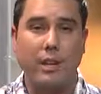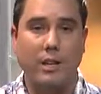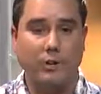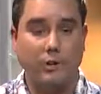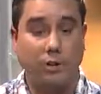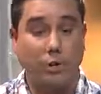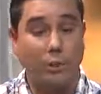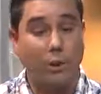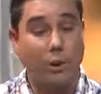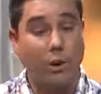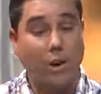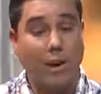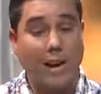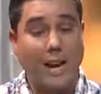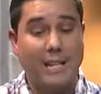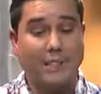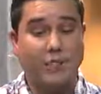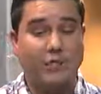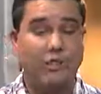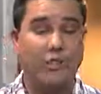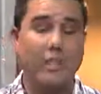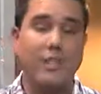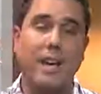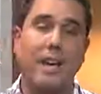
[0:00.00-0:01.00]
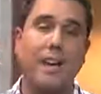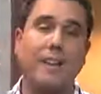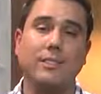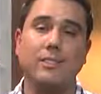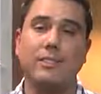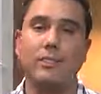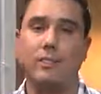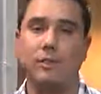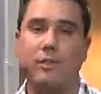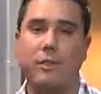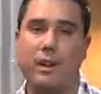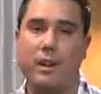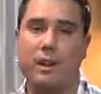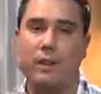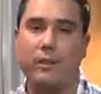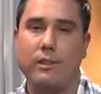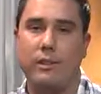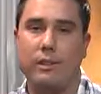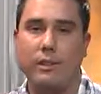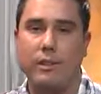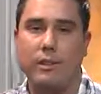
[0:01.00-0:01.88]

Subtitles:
to our htaccess file.